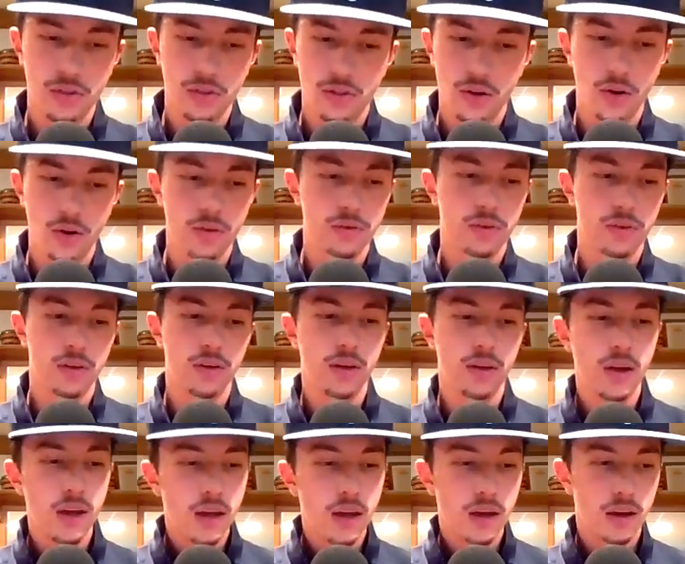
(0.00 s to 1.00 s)
certainly
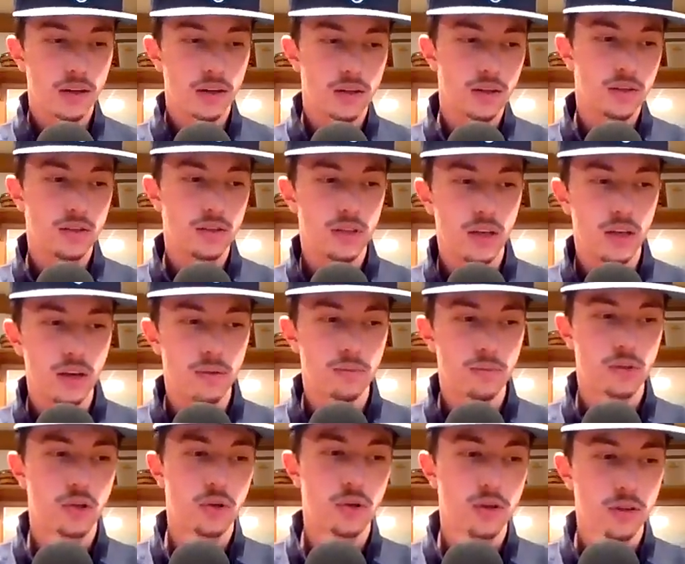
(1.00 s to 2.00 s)
a good team
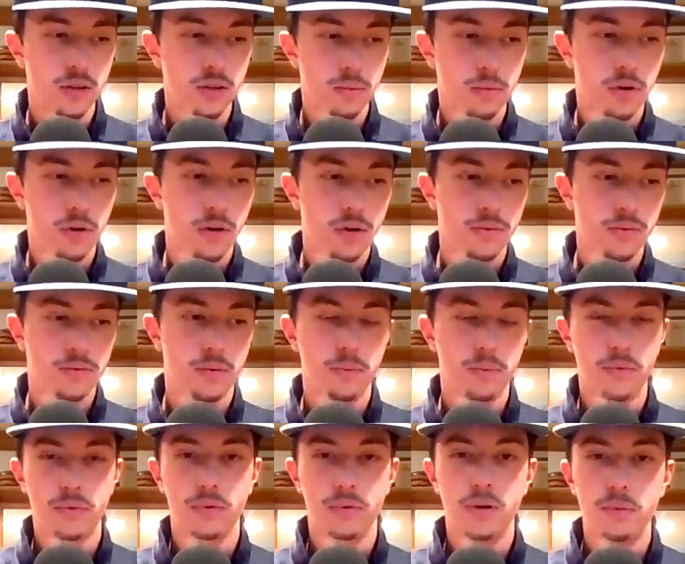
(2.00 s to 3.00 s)
shooting the ball
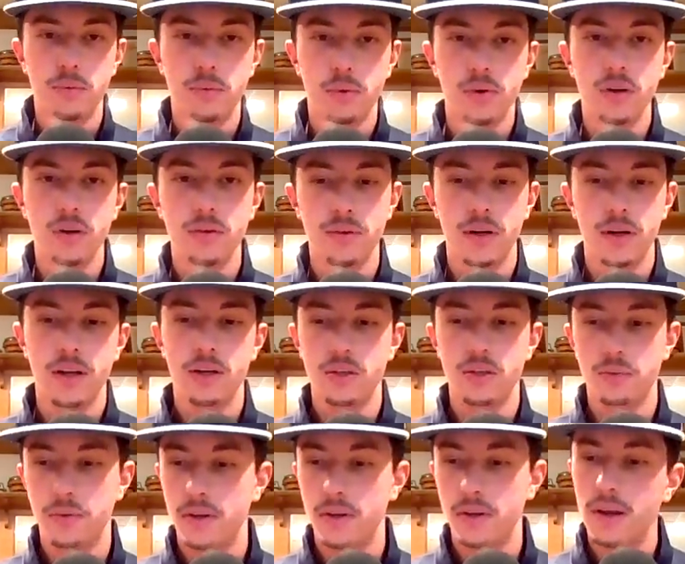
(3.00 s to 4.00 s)
from 3-point
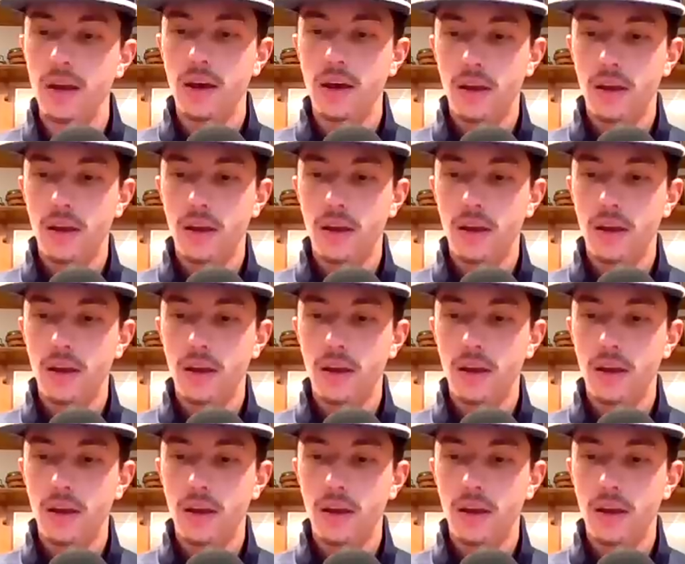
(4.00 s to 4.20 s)
range, but